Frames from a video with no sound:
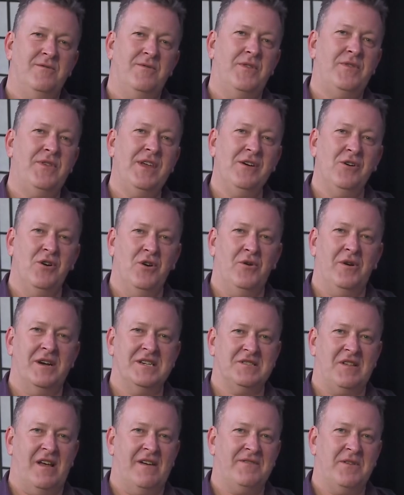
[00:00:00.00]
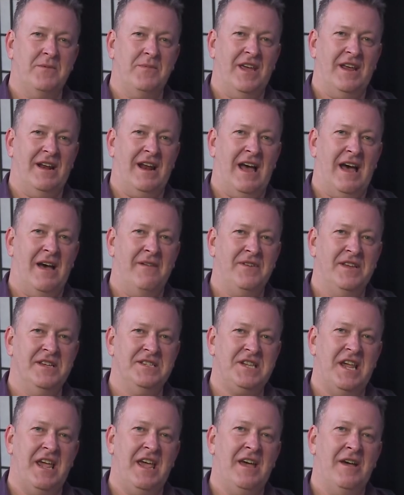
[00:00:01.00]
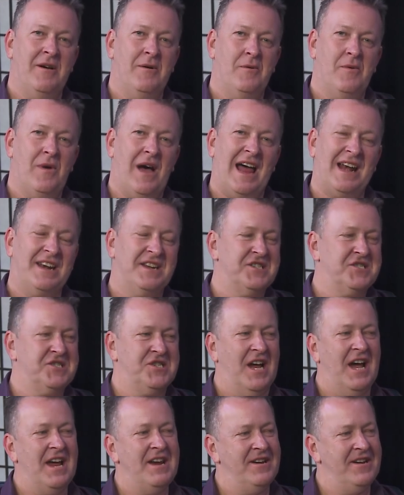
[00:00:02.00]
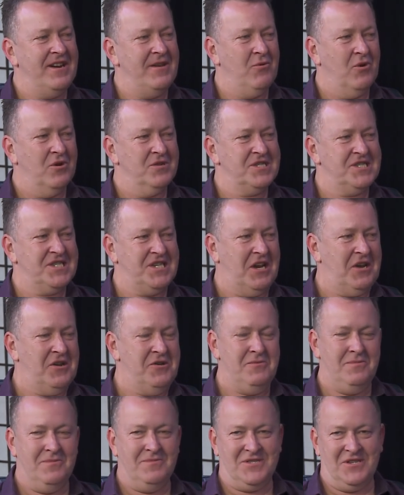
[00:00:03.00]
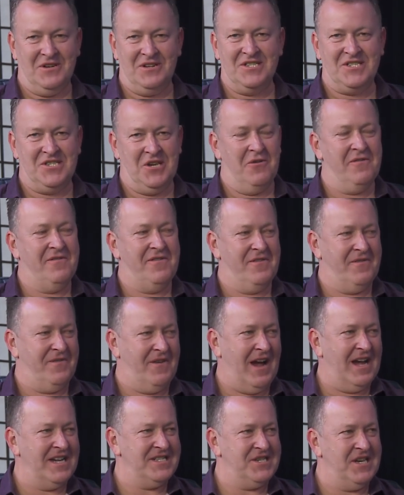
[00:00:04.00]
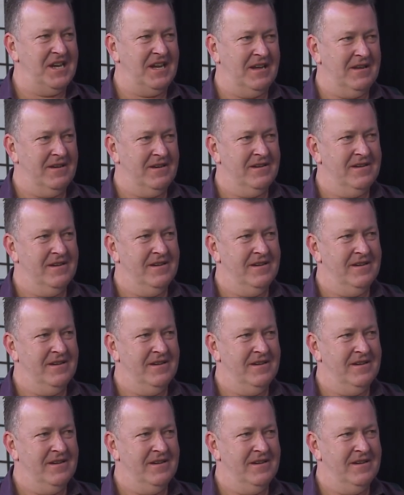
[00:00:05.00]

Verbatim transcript: the thing I always loved about Harvey is how understated he was, so sort of self-effacing. Hunched,